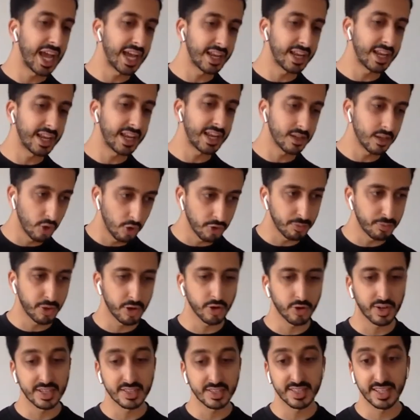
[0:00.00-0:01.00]
We had a lot
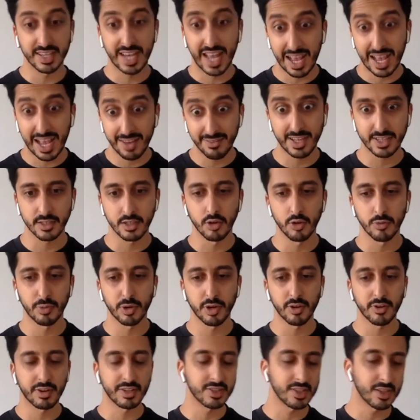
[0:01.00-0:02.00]
of progress and have had a
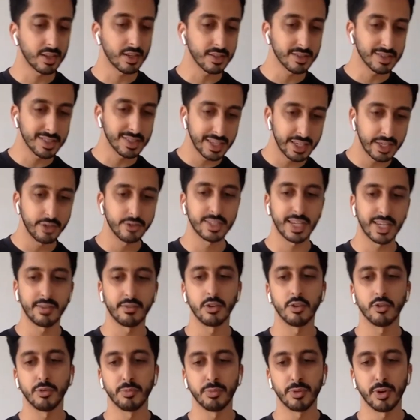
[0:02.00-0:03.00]
lot of progress and continue
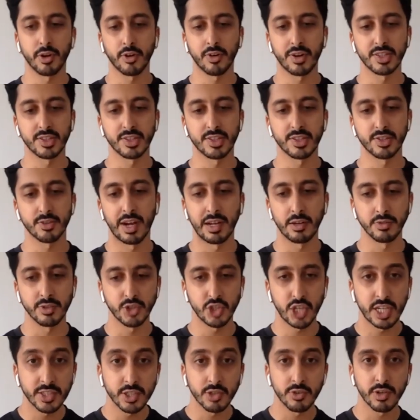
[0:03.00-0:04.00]
to have a lot of progress
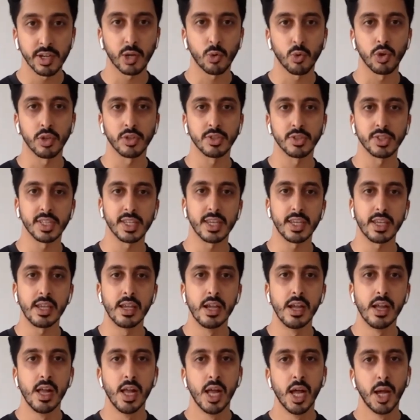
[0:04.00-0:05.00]
around gender
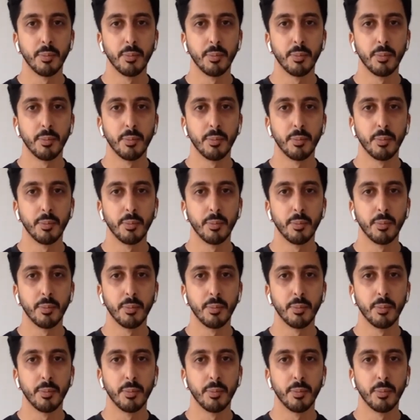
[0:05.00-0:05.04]
equality,